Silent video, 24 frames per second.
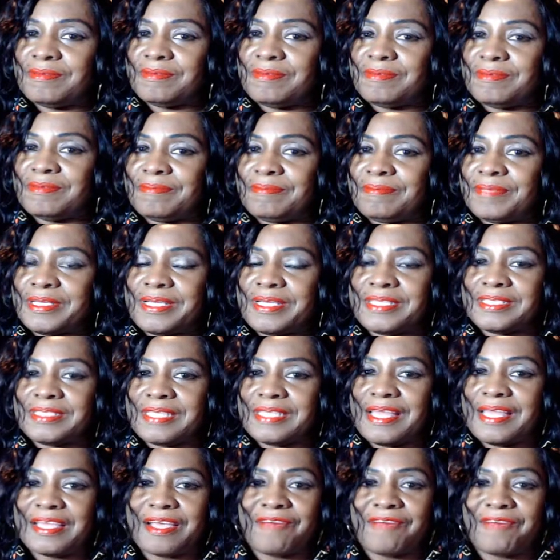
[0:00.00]
Because
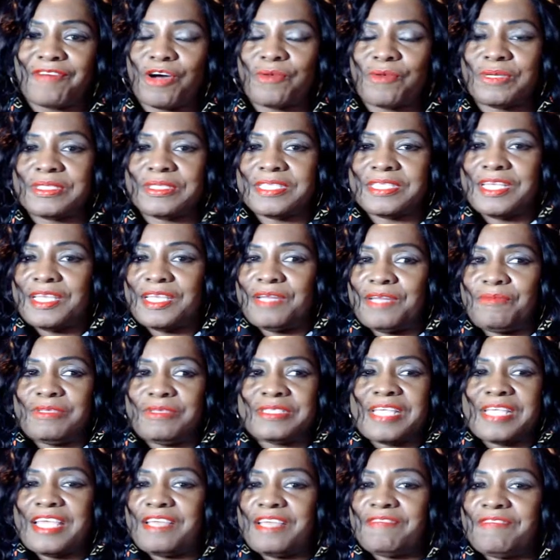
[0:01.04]
like I've always said, it was
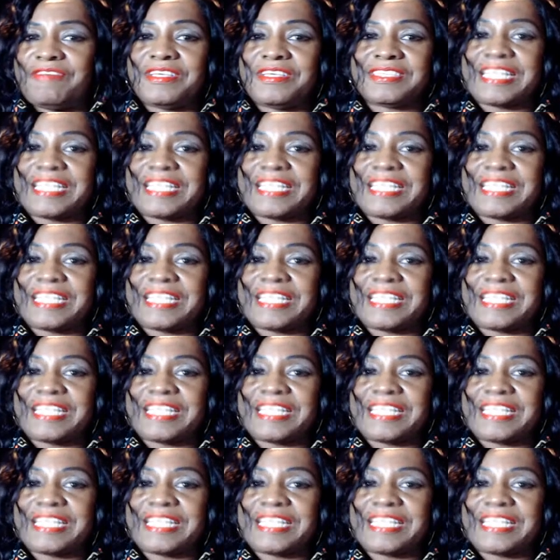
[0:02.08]
8 of us.